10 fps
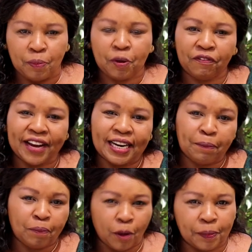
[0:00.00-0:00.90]
provide a
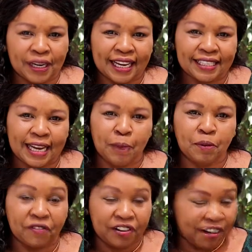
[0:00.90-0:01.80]
popular
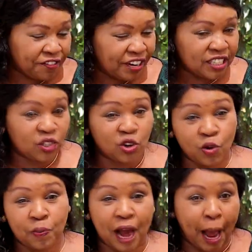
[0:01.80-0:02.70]
type of reference
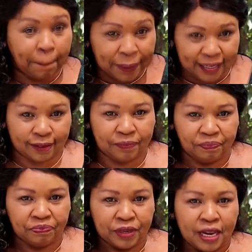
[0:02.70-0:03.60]
group appeal.
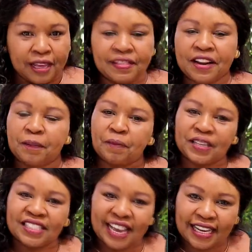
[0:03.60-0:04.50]
They
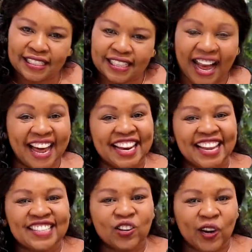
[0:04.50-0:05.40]
represent an
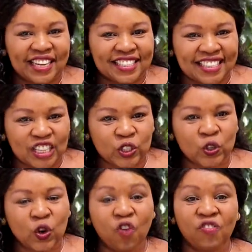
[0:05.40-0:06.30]

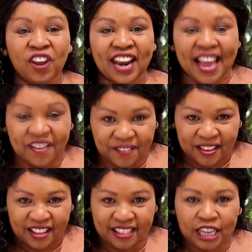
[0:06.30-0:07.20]
idealization of life
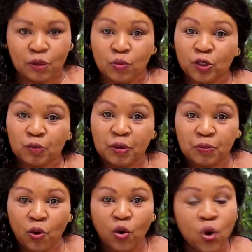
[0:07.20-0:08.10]
that most
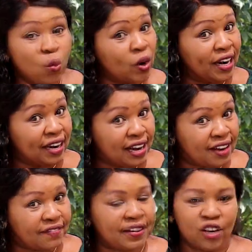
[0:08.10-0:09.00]
people would
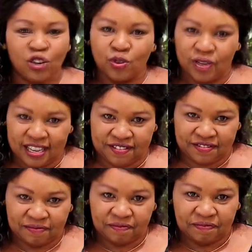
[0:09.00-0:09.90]
love to live.